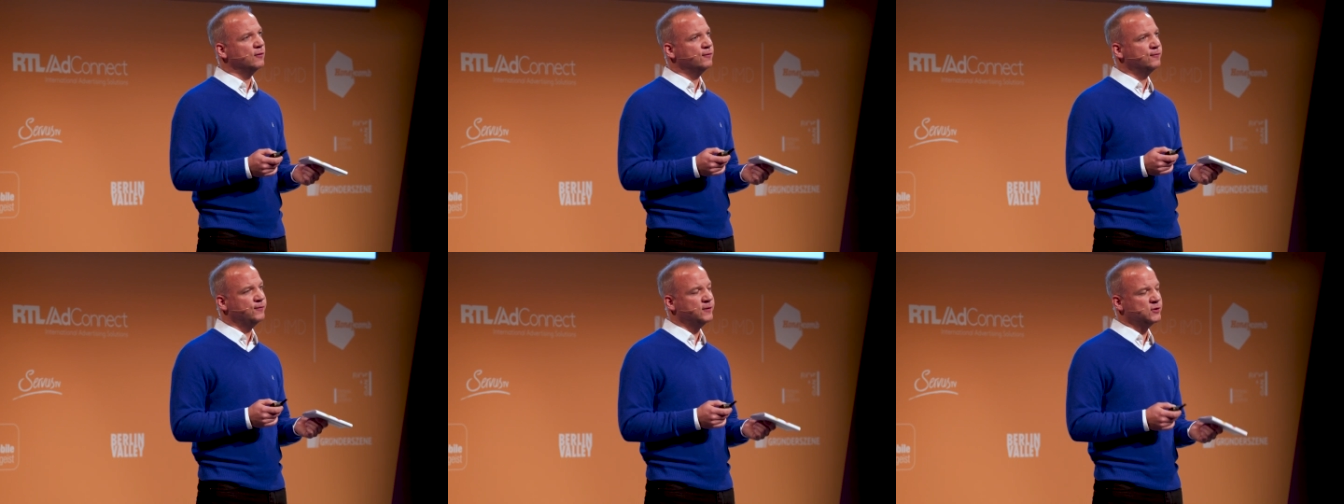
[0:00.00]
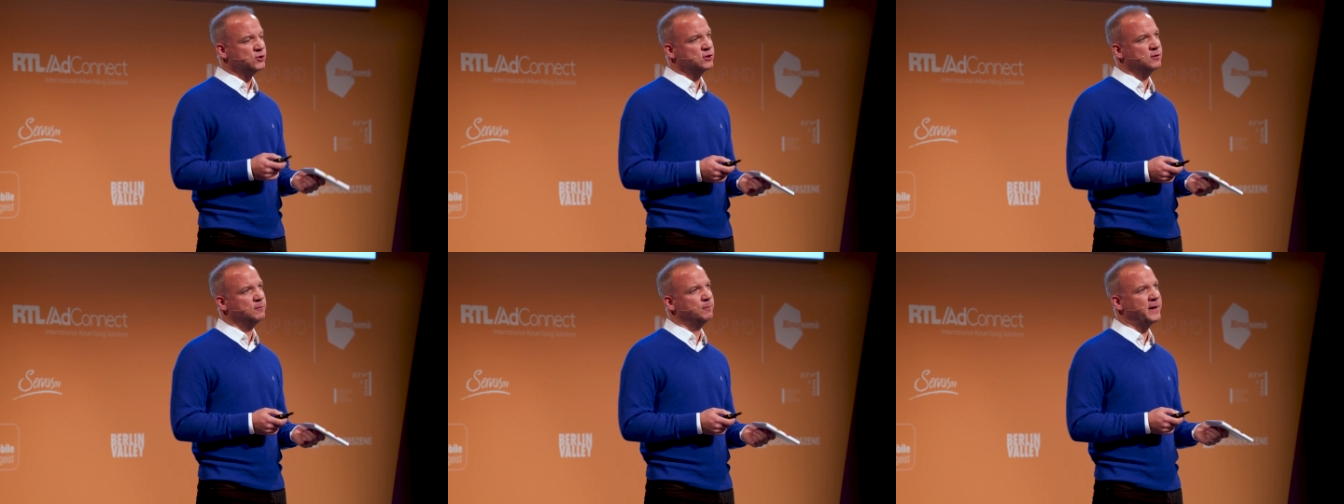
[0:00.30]

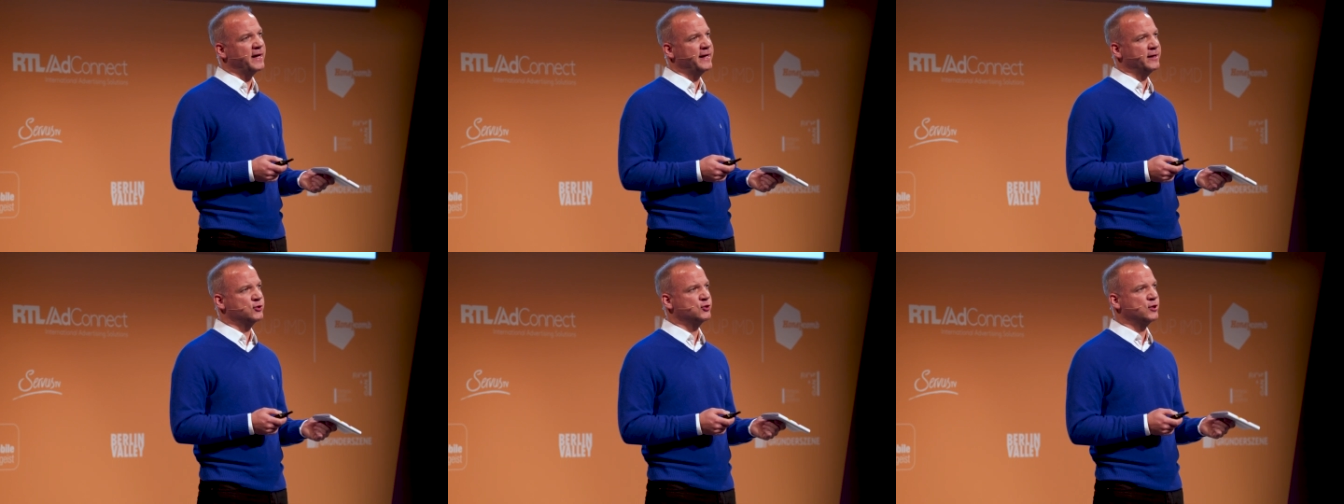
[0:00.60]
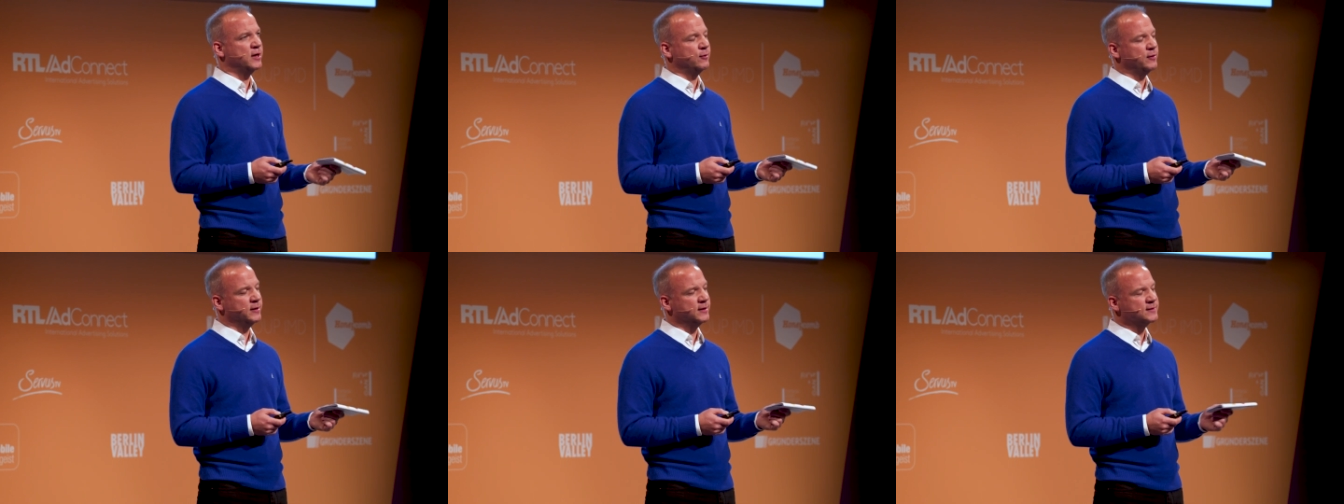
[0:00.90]
official bike
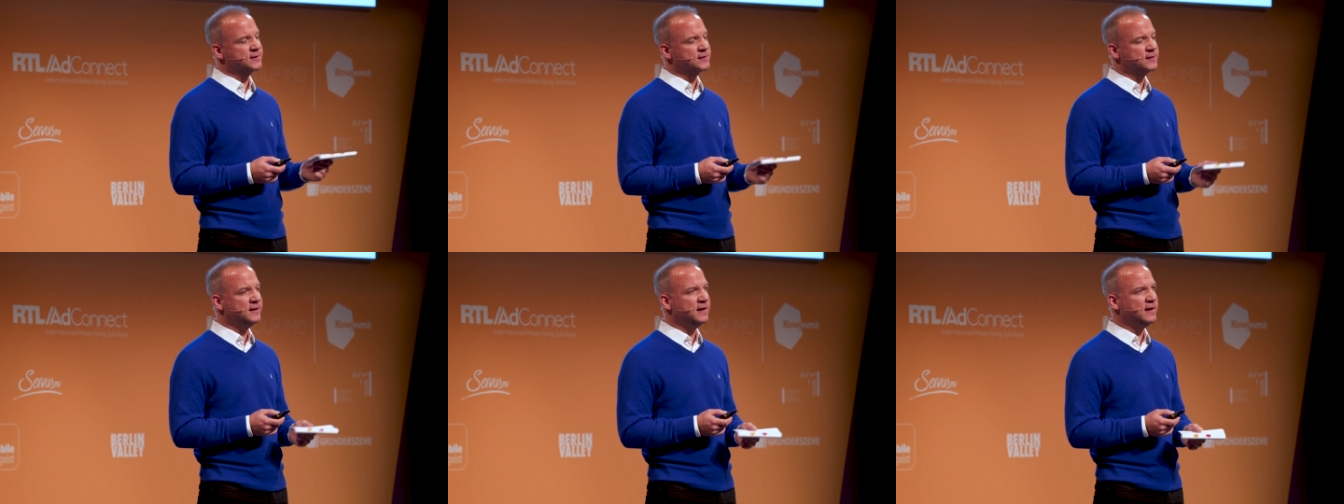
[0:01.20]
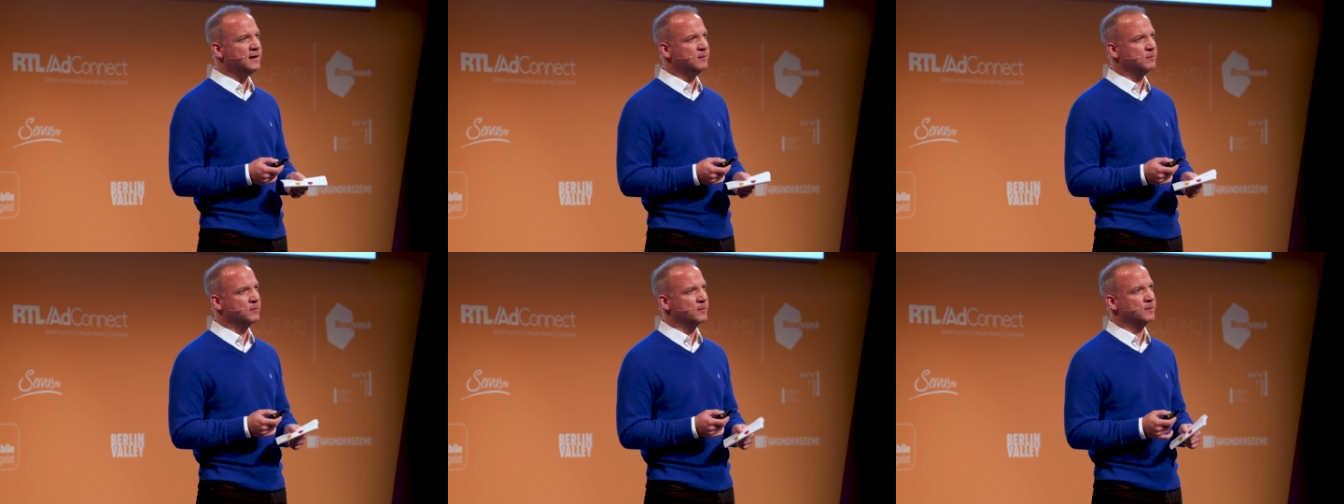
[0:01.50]
sharing
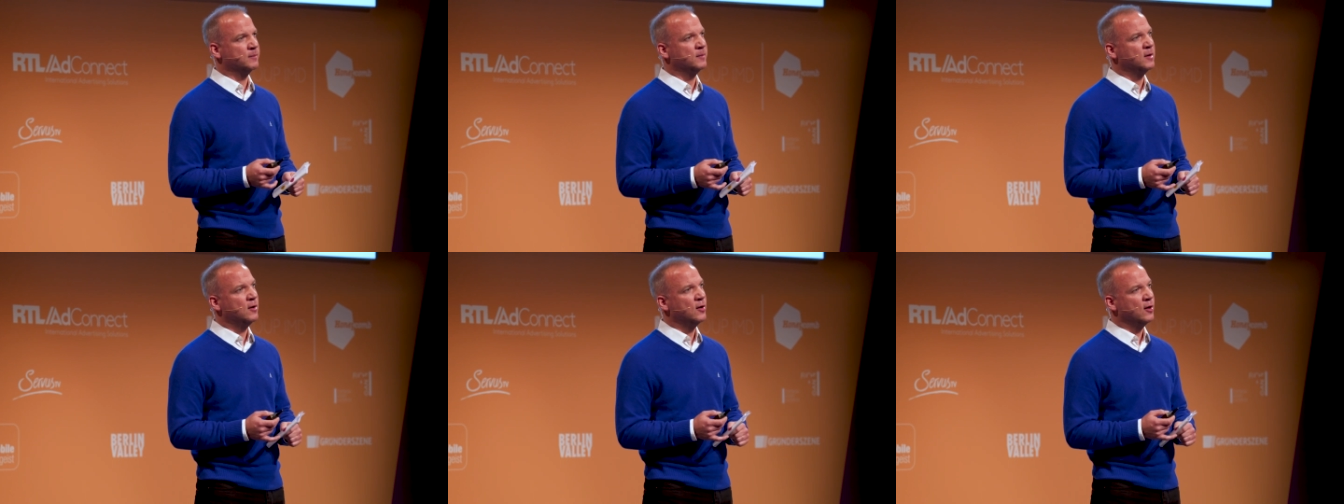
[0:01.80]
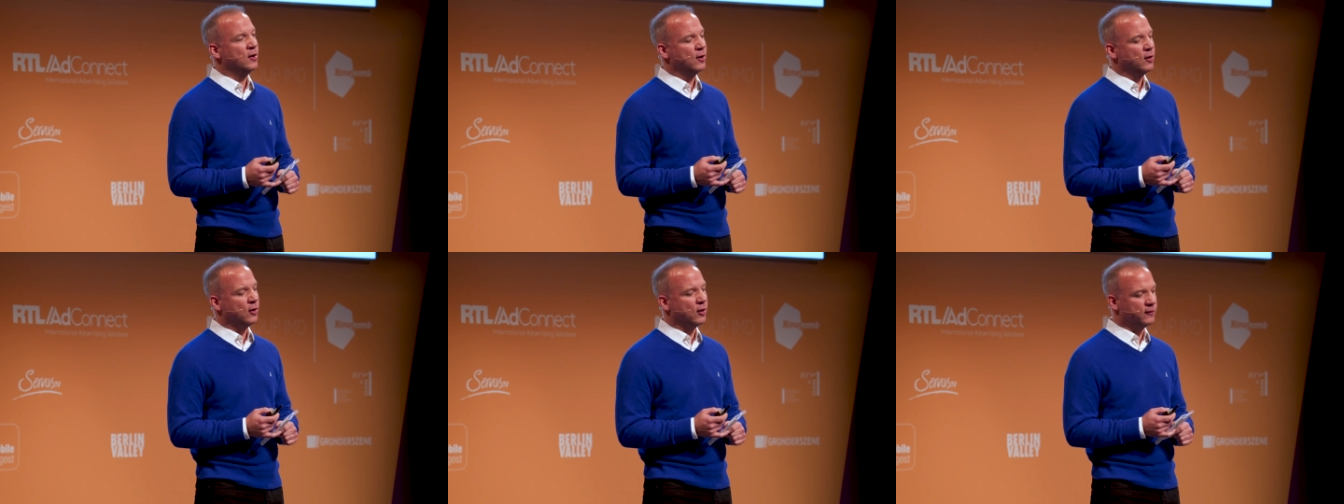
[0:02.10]
scheme
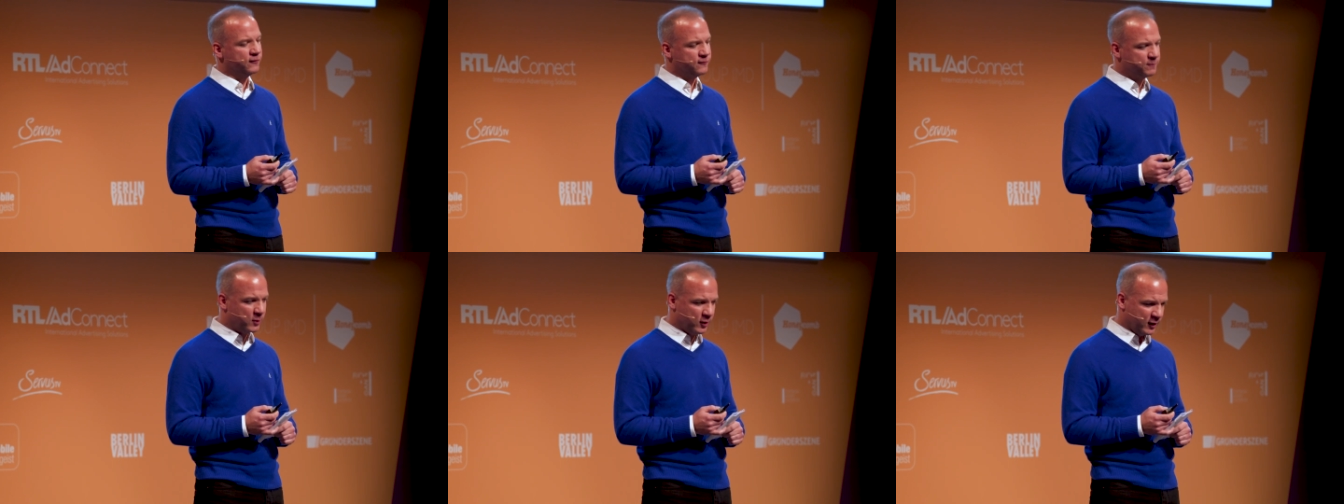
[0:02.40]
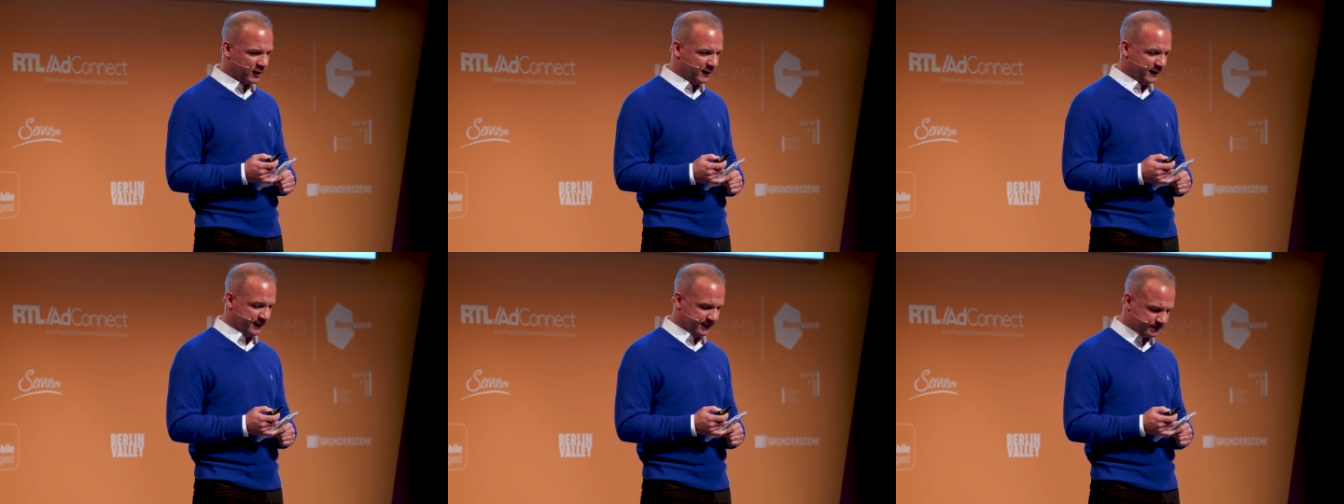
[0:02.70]
of
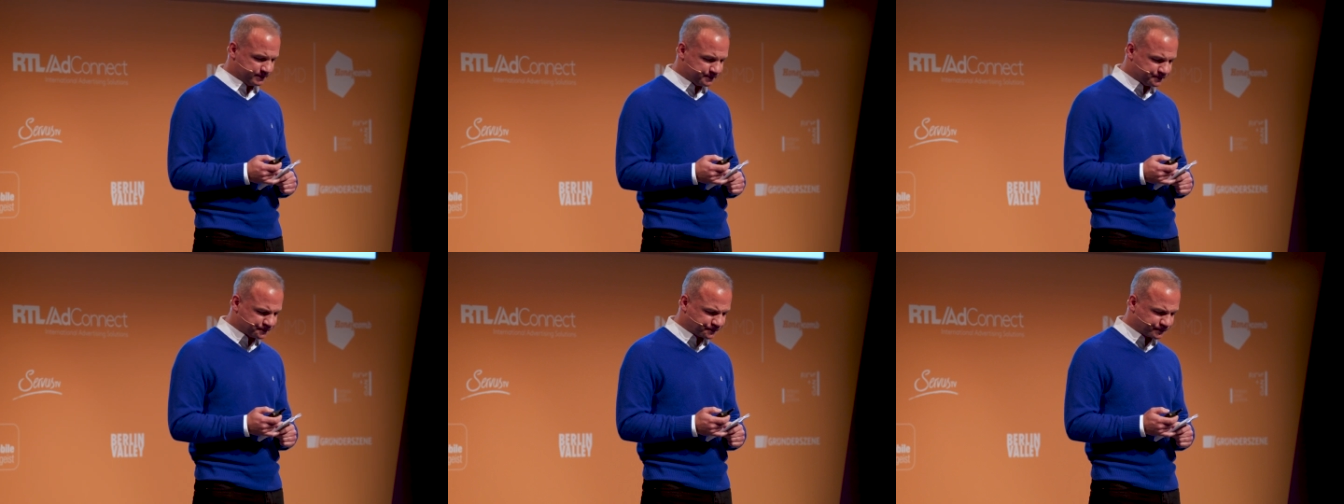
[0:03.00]
Berlin.